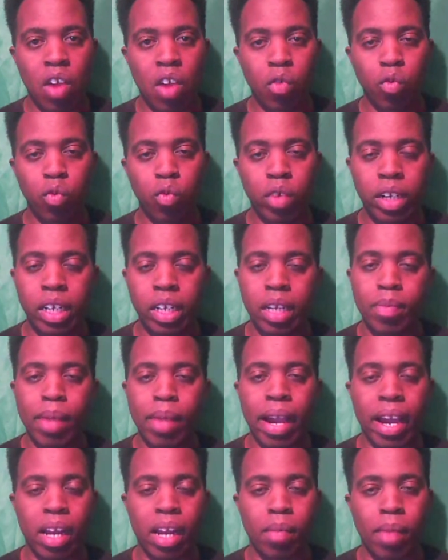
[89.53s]
really
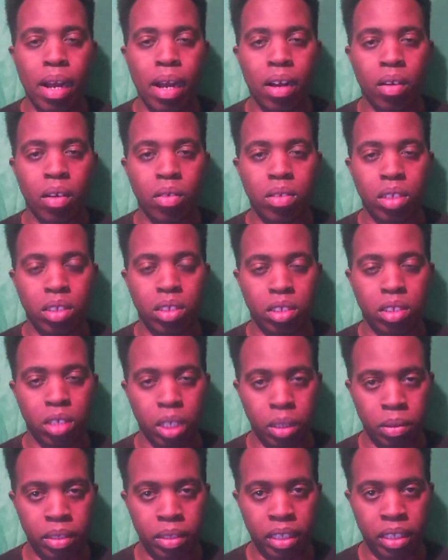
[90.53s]
bad about the
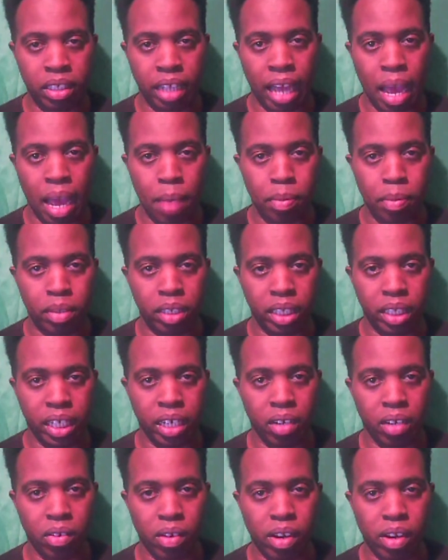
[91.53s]
circumstance that happened to
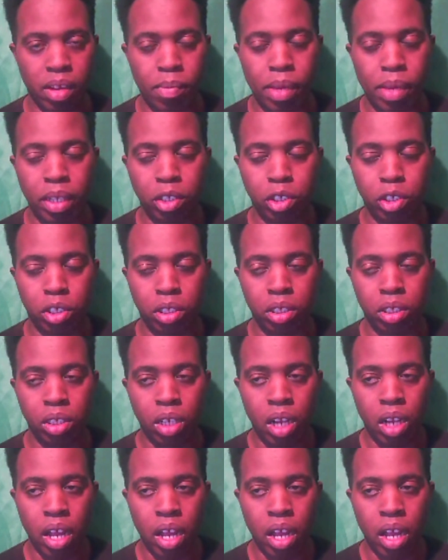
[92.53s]
Kyoto Animation,